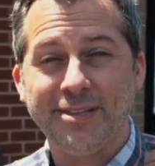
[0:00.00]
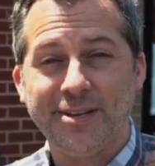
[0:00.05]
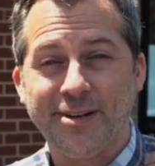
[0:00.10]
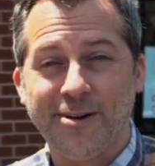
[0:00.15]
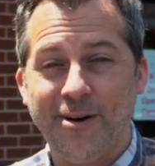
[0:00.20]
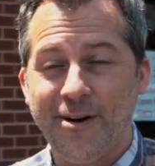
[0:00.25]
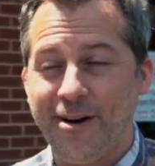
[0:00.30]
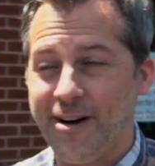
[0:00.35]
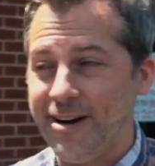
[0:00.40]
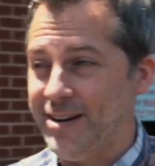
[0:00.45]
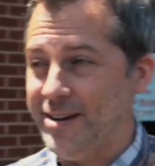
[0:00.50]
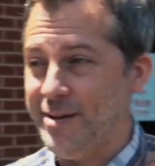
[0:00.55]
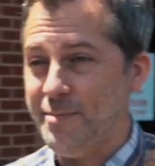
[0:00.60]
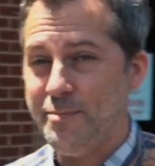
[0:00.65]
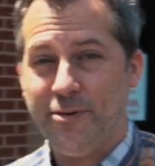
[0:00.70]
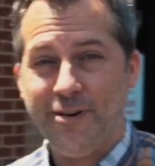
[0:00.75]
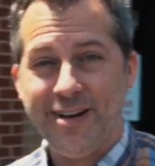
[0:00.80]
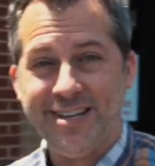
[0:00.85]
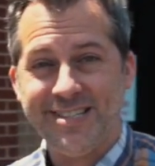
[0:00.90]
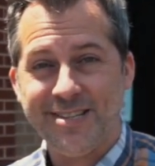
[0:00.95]
in the car,
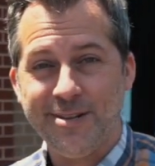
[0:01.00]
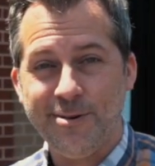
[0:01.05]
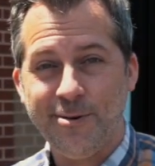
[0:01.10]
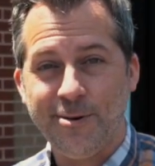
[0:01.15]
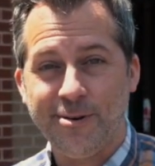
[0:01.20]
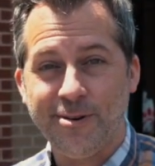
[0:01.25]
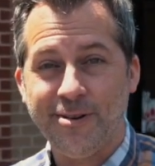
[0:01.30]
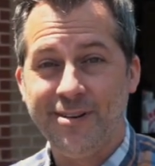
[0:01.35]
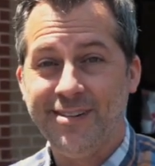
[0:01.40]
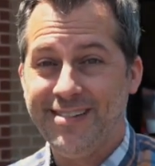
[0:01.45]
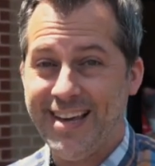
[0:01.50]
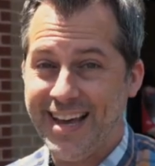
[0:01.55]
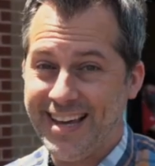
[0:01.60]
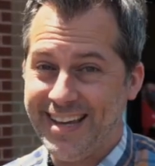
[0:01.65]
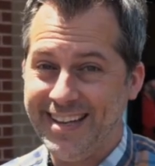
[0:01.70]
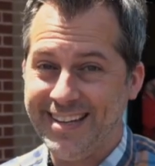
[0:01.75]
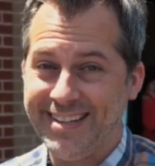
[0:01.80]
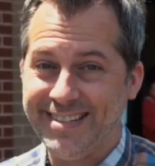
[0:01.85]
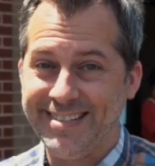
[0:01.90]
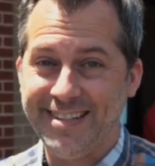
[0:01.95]
place the order, and
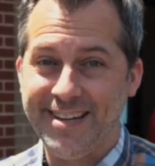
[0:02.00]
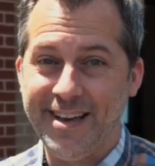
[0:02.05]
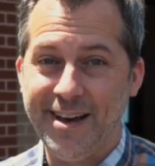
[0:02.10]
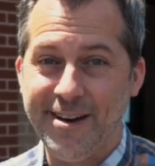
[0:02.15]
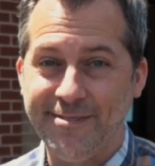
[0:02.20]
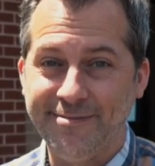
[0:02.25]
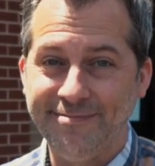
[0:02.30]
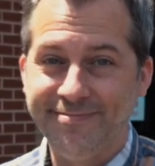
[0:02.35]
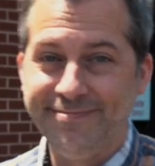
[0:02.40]
get it to go.